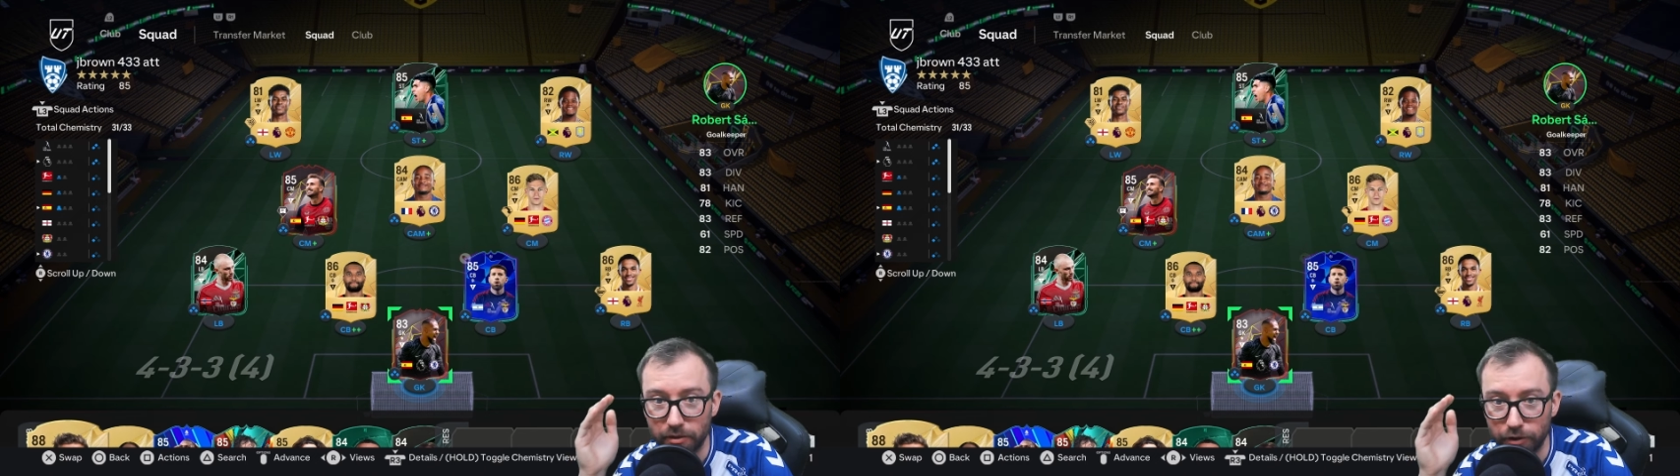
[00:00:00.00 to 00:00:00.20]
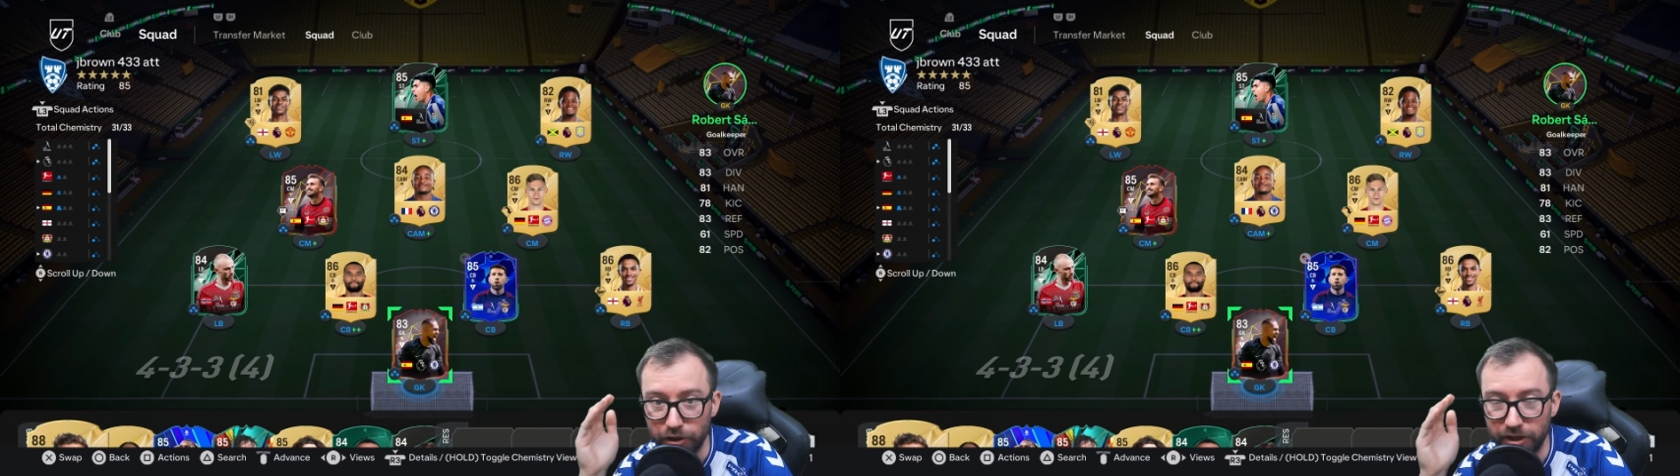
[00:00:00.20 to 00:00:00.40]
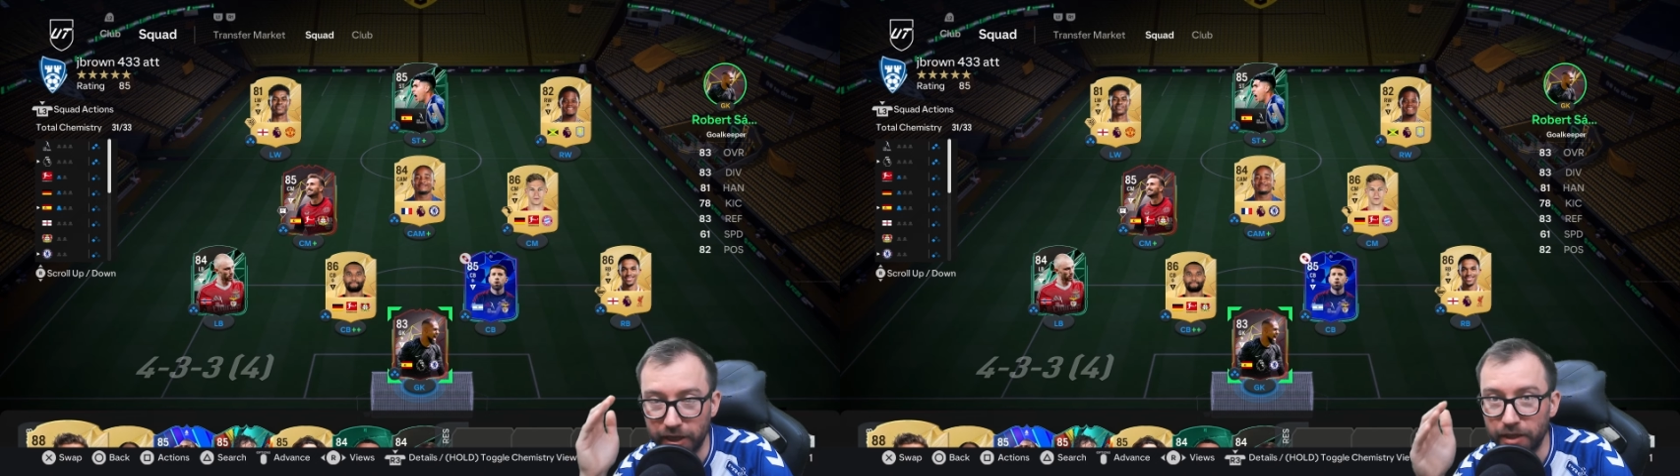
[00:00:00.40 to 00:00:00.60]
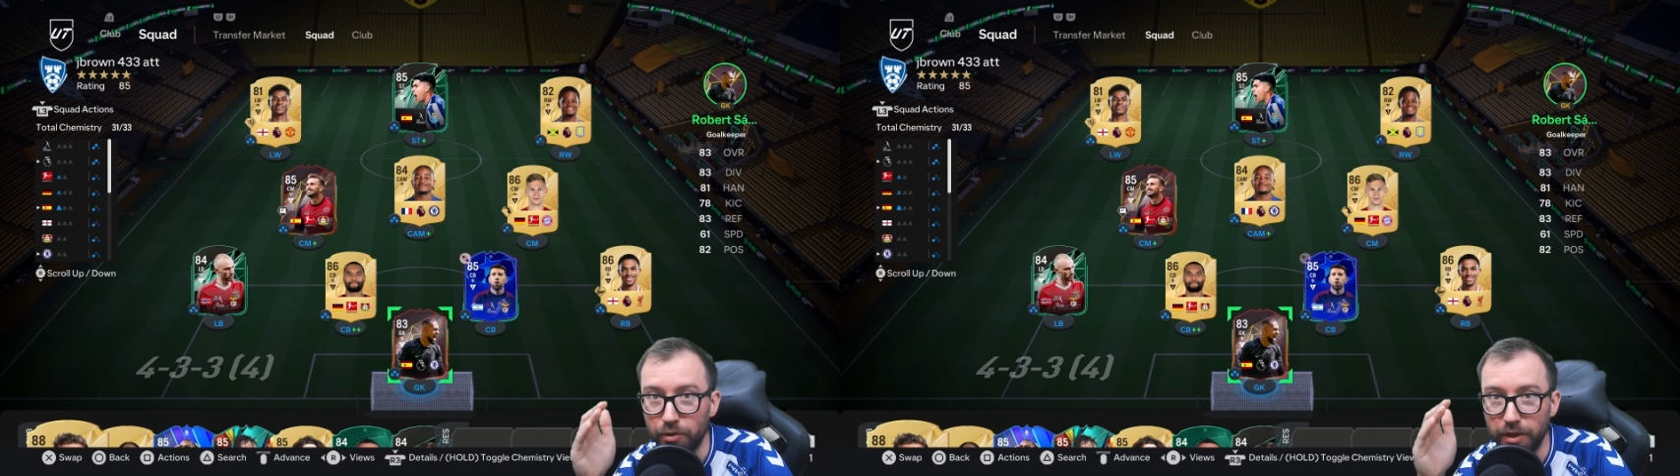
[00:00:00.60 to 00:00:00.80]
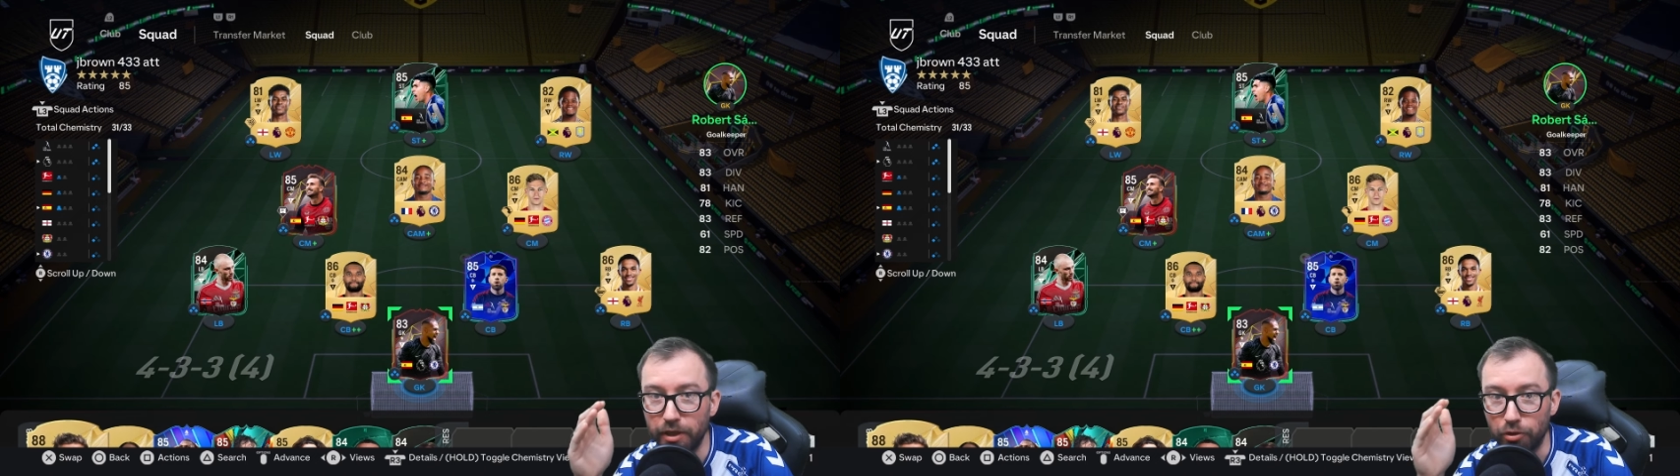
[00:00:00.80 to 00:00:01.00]

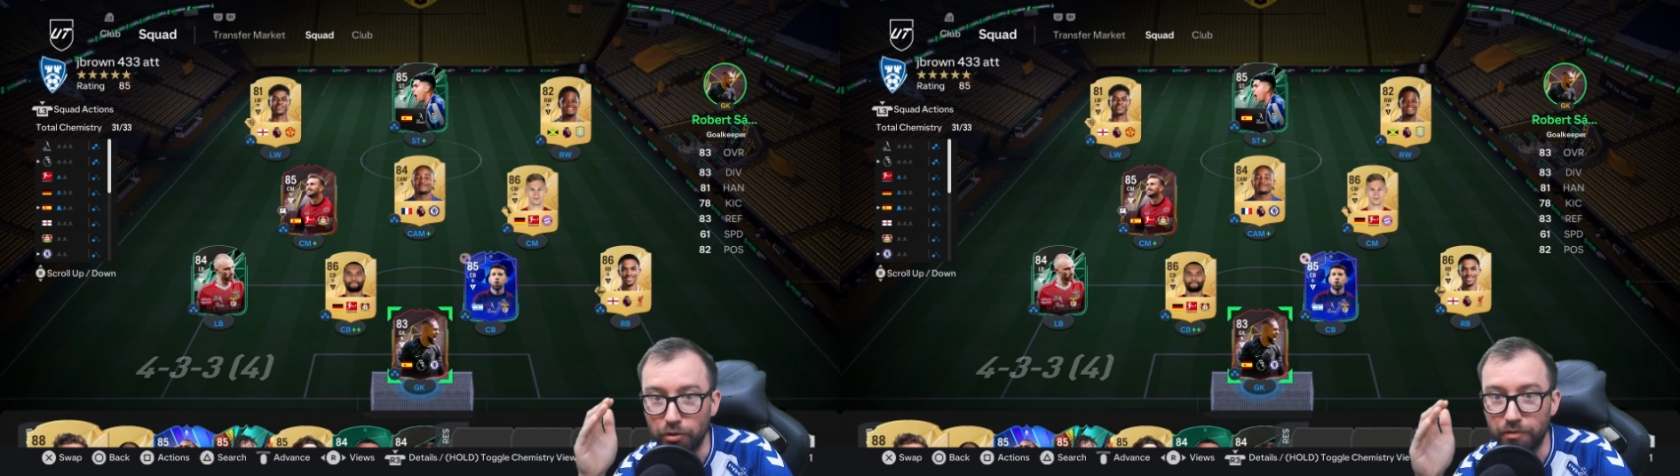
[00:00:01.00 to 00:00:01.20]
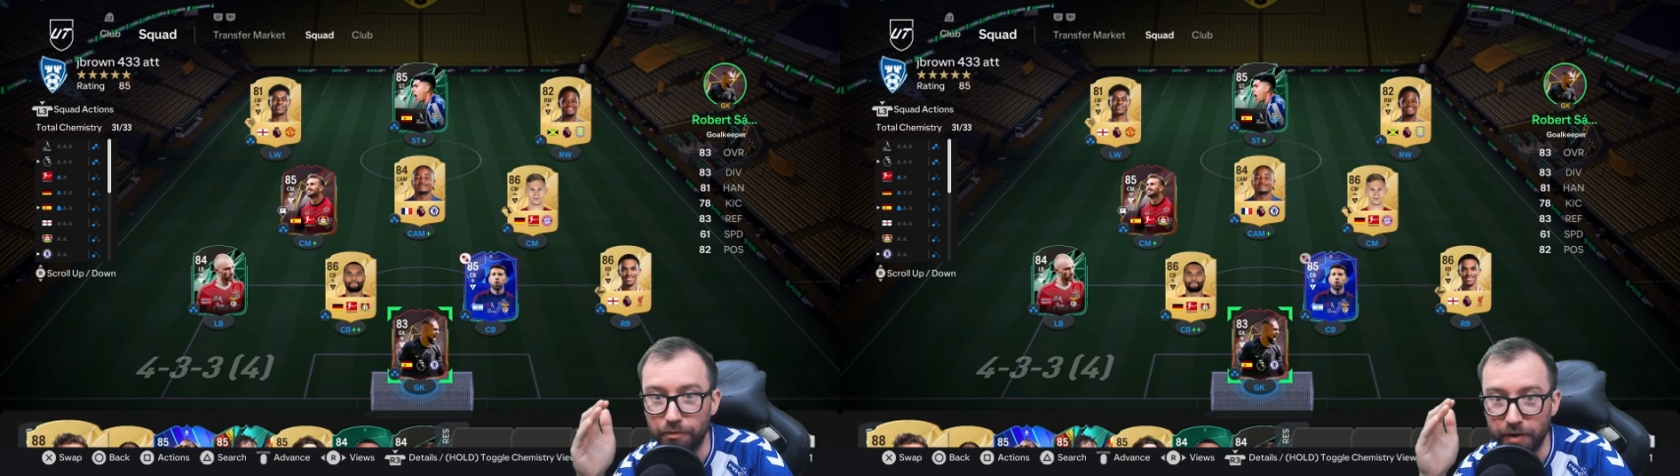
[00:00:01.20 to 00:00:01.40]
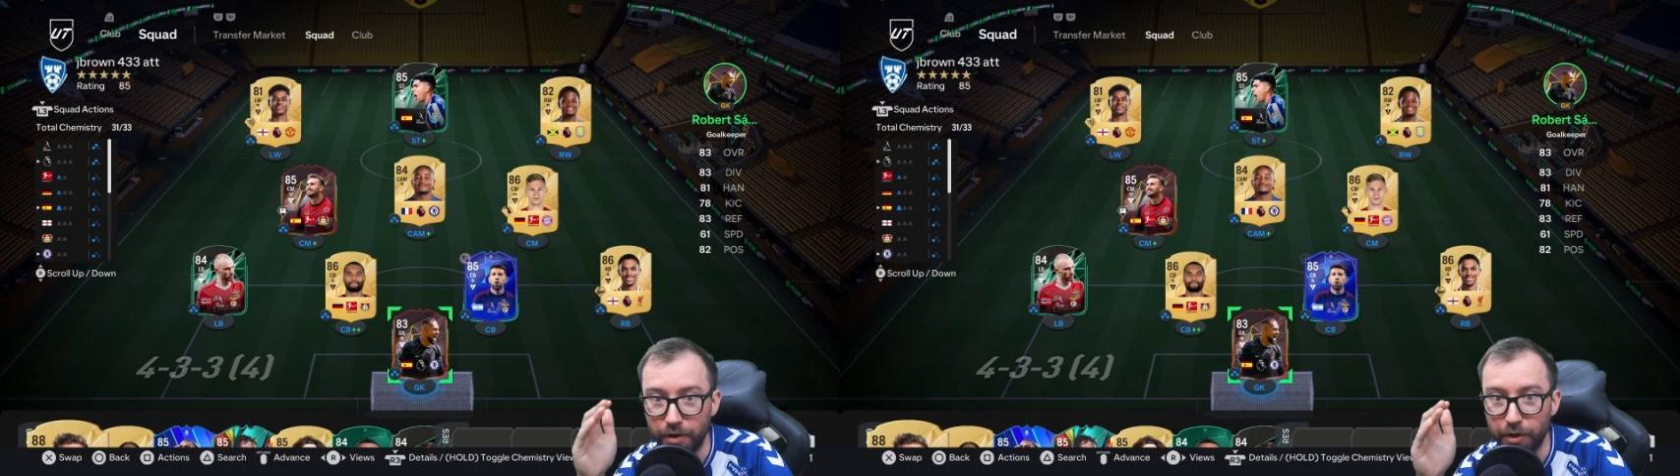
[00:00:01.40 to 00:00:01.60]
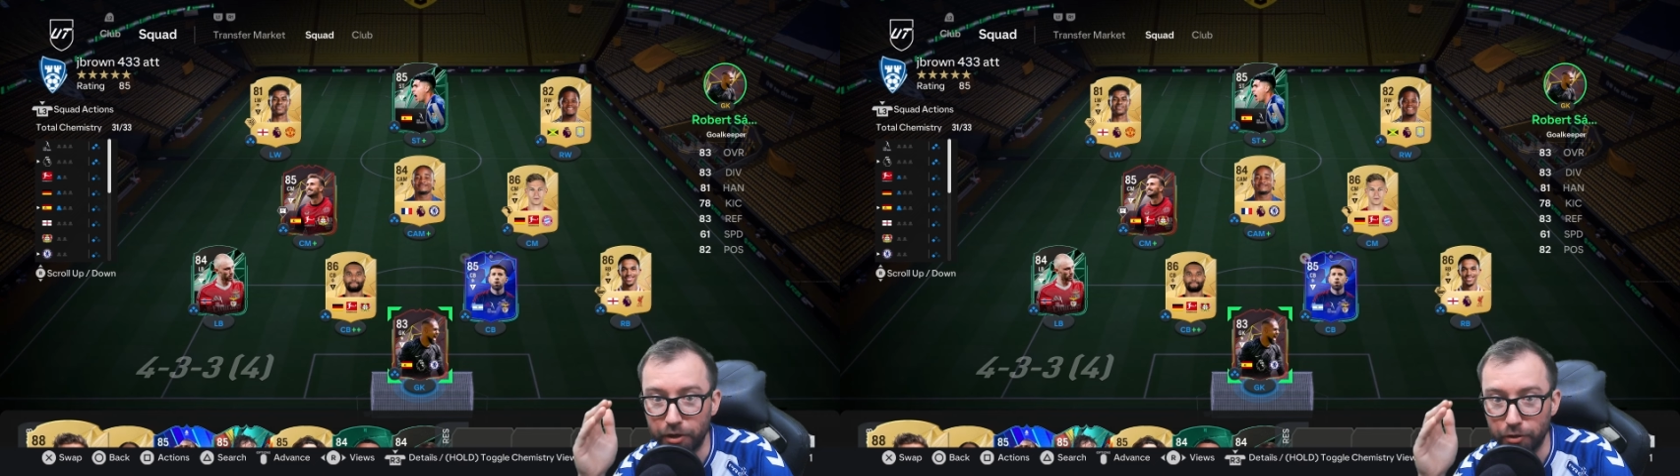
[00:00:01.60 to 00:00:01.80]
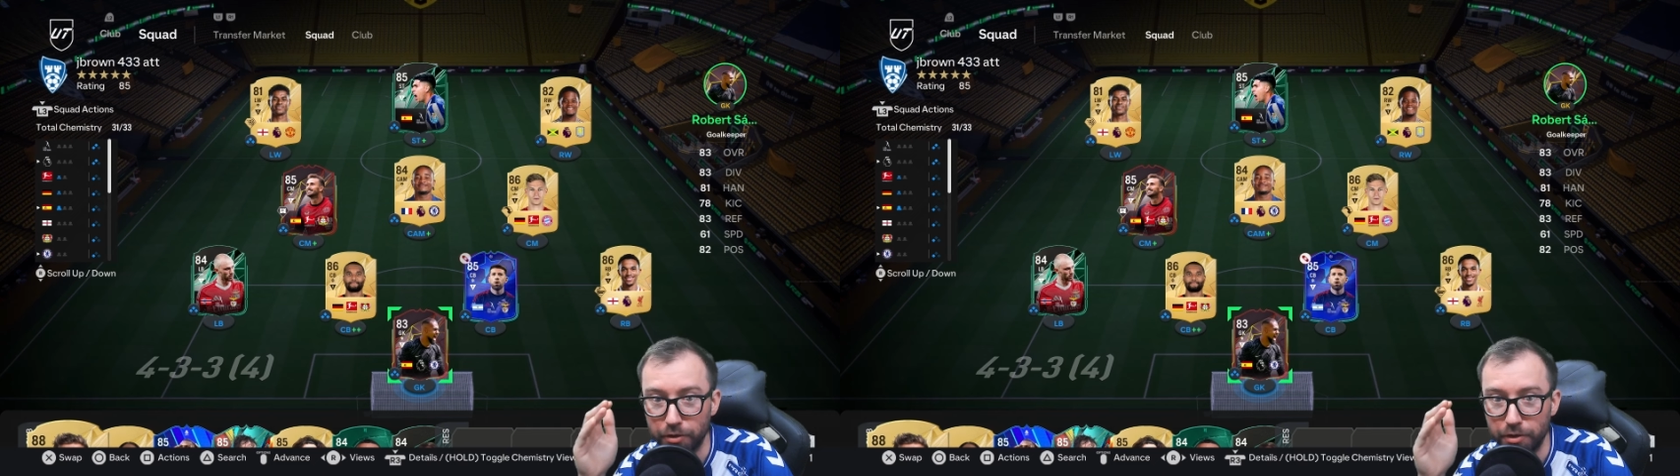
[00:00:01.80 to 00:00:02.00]
generally looked very
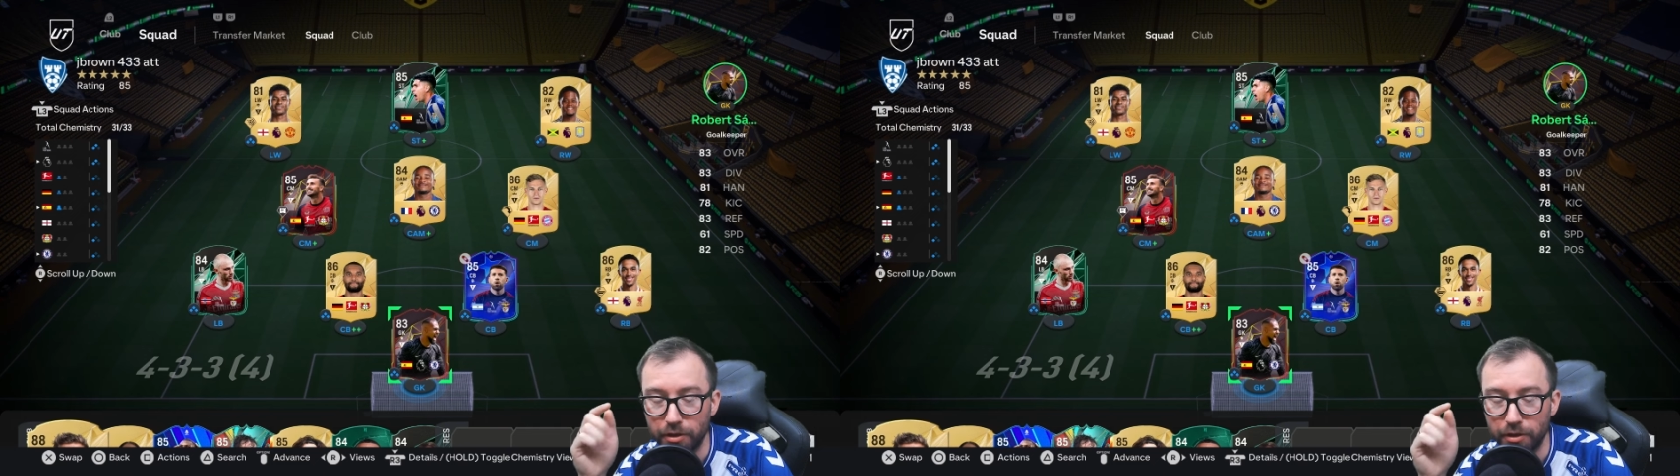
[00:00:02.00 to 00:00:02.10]
good,